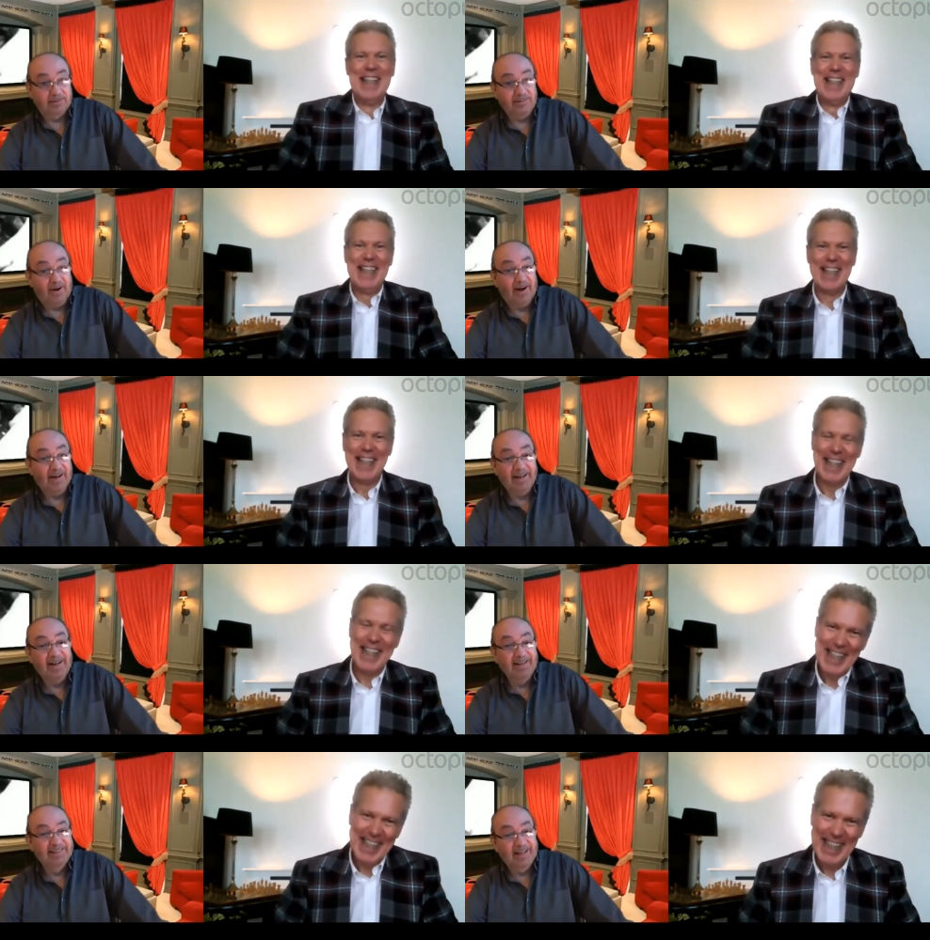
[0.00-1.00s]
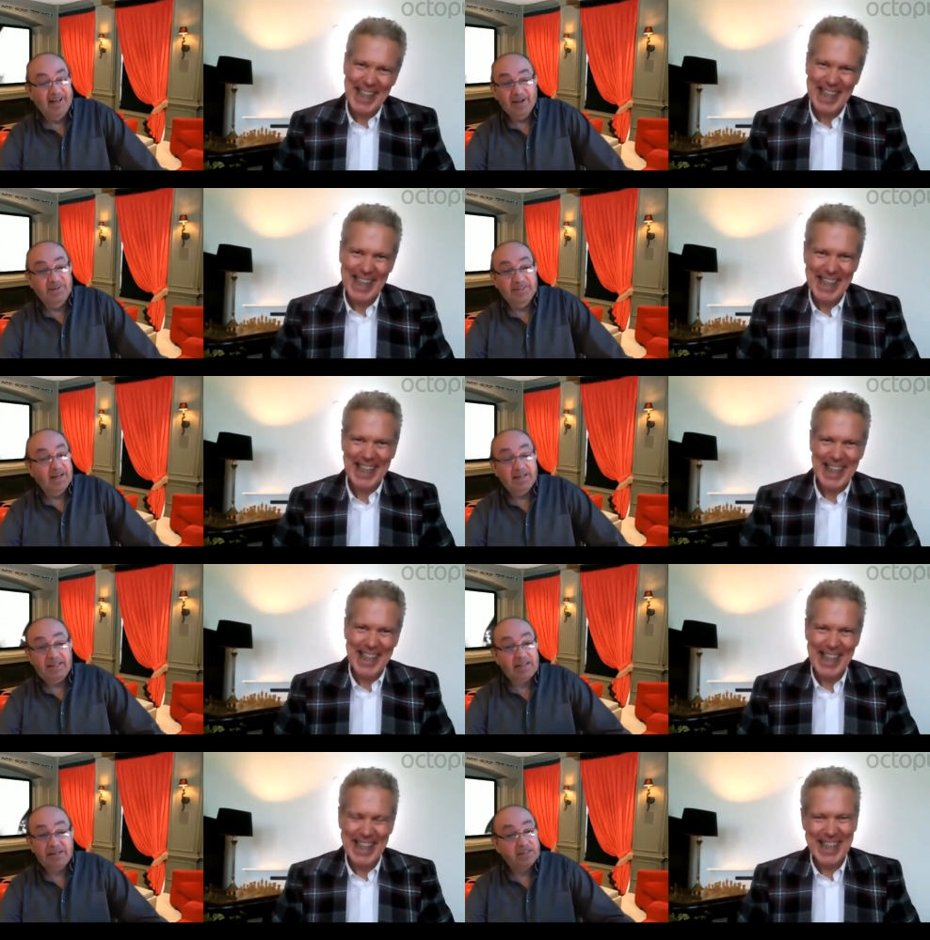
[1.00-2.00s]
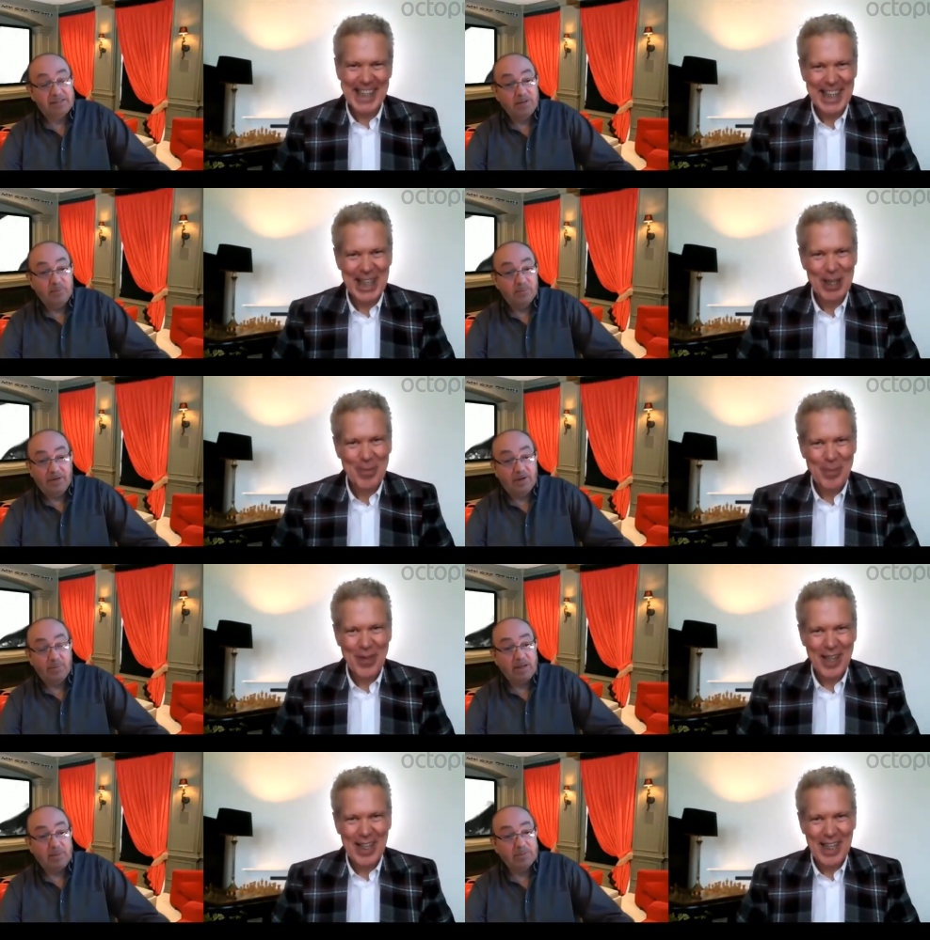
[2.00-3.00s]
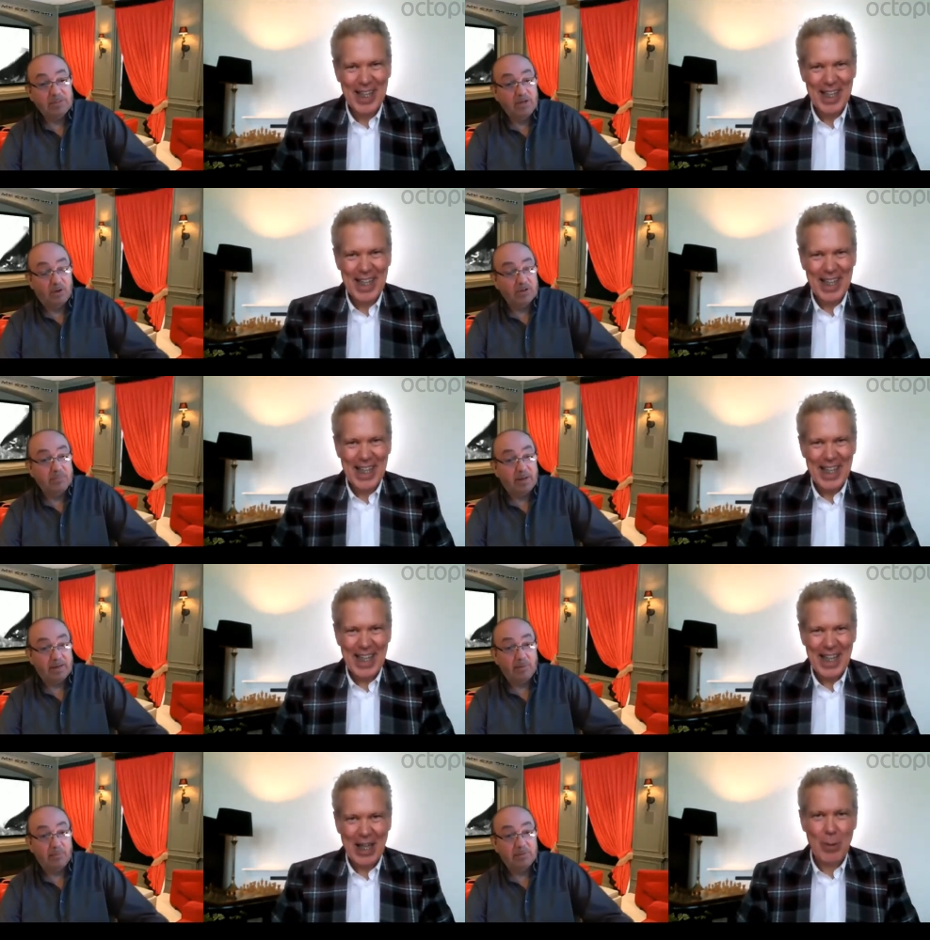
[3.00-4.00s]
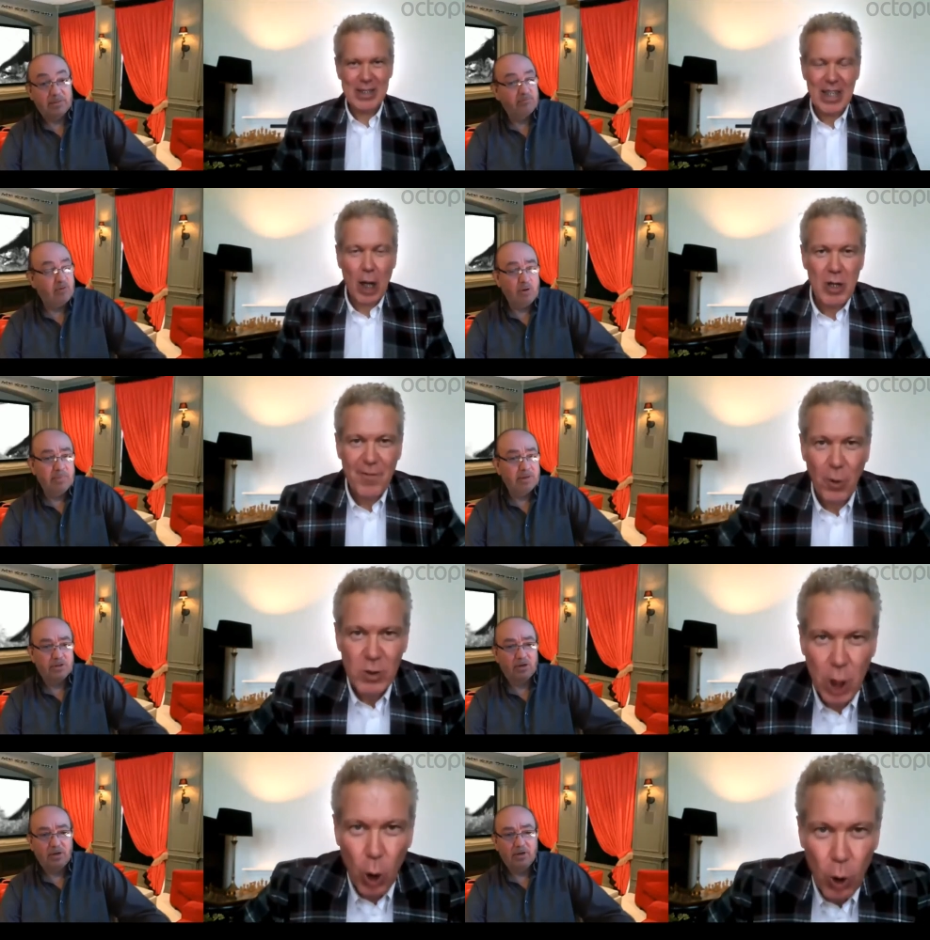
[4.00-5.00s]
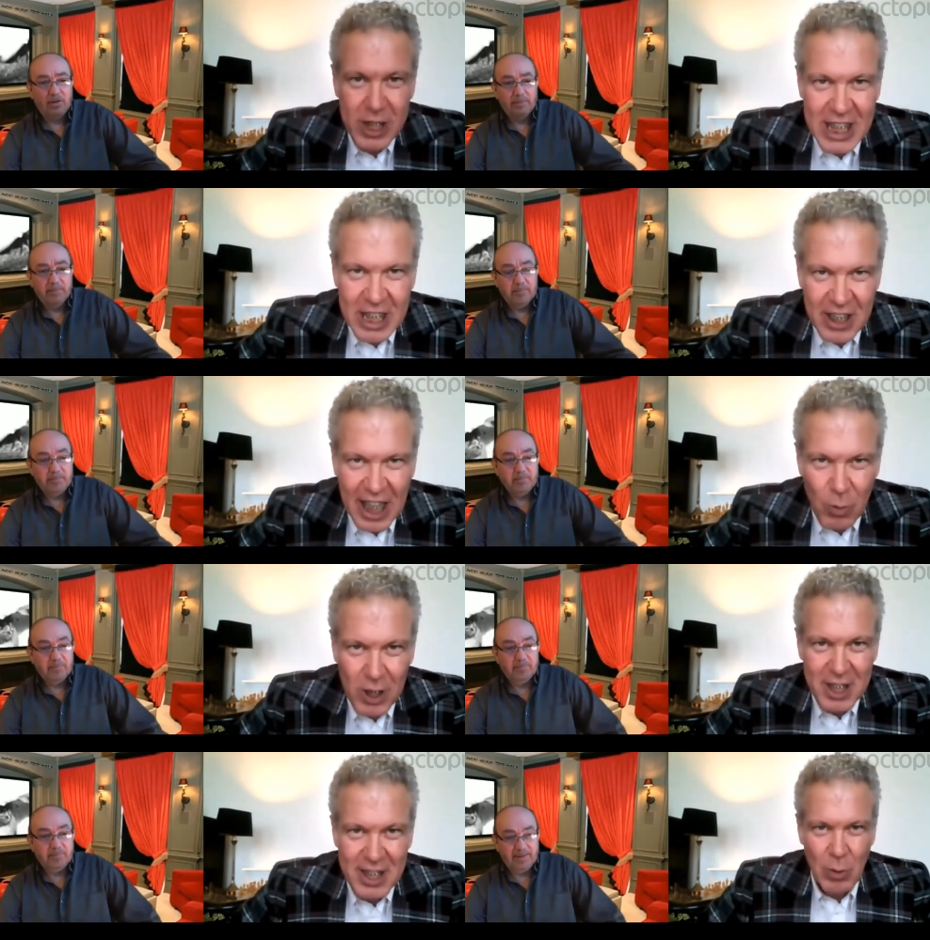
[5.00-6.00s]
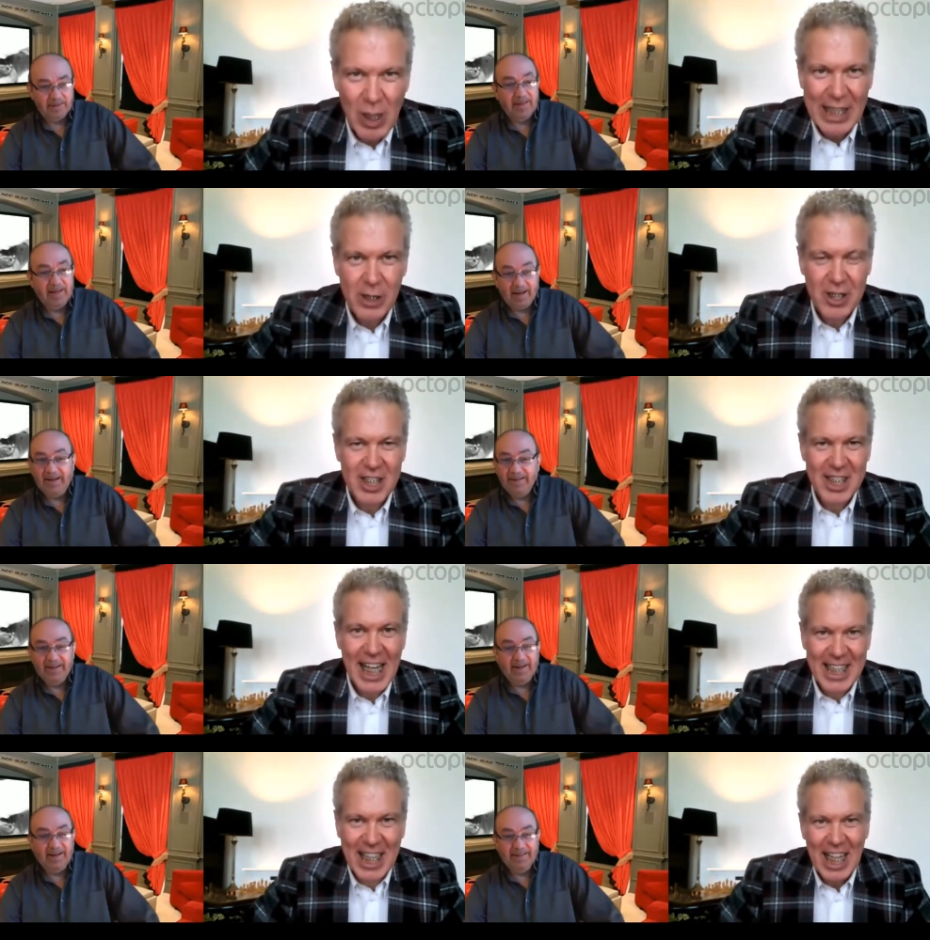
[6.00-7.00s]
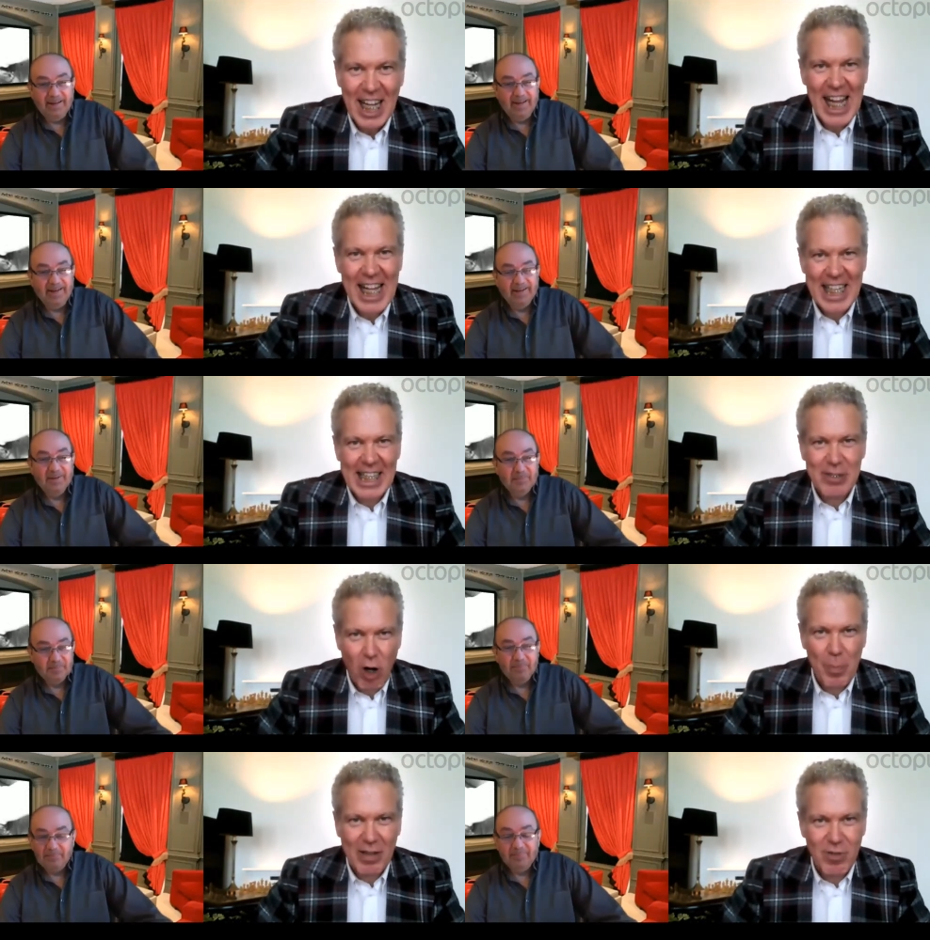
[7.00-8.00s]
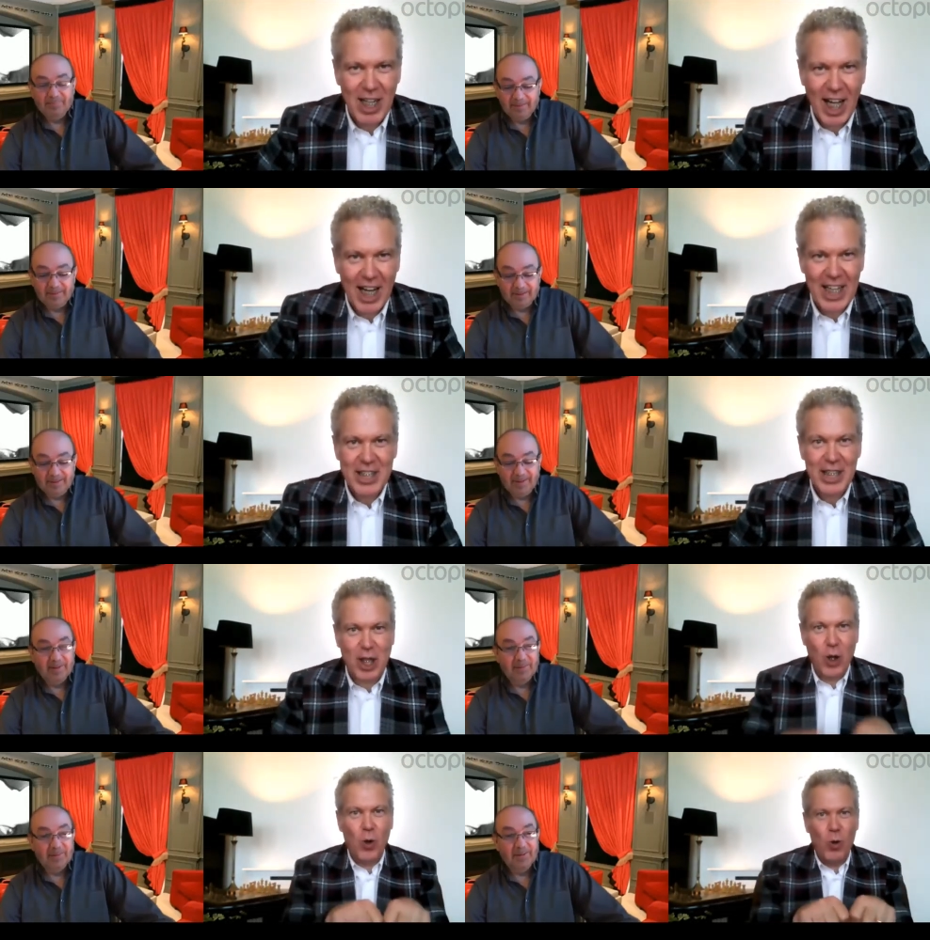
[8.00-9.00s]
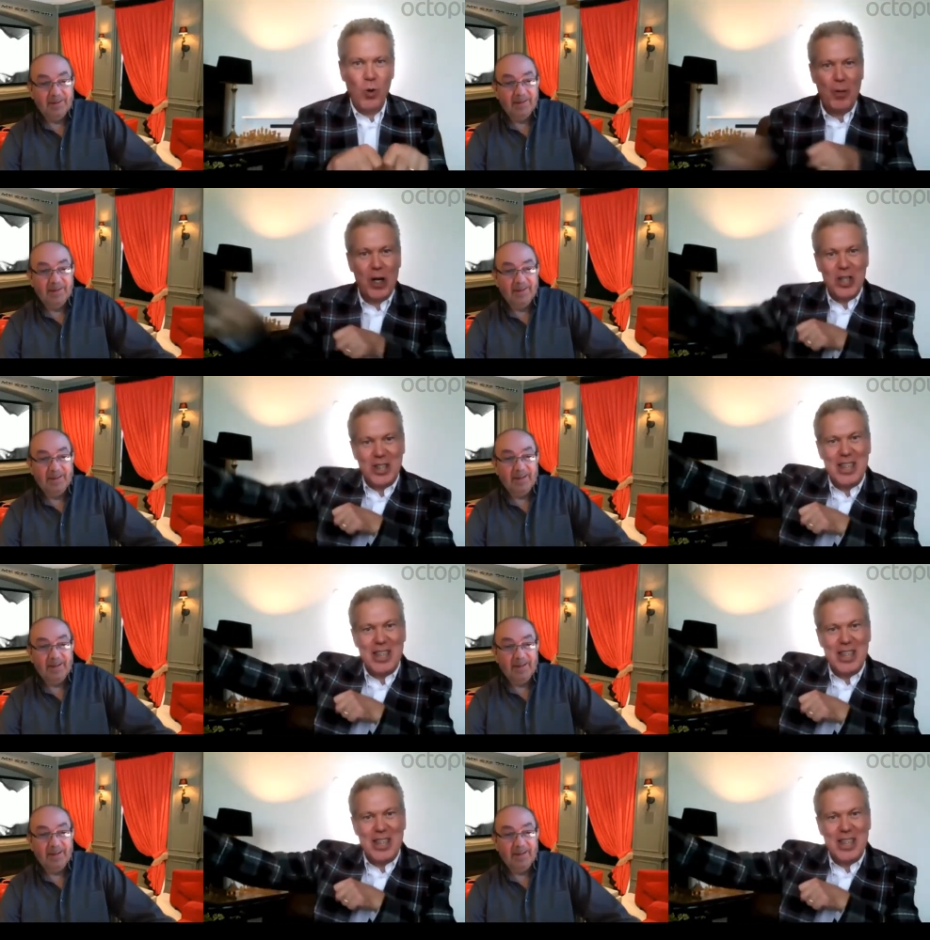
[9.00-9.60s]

Speaker 1: right? Because they just didn't, you know, it was, it was a lot of money. It
Speaker 2: was, oh, it was an Only Fools and Horses thing, wasn't it? Where he yeah, yeah, did, yeah. It, it is Robin reliant and call the person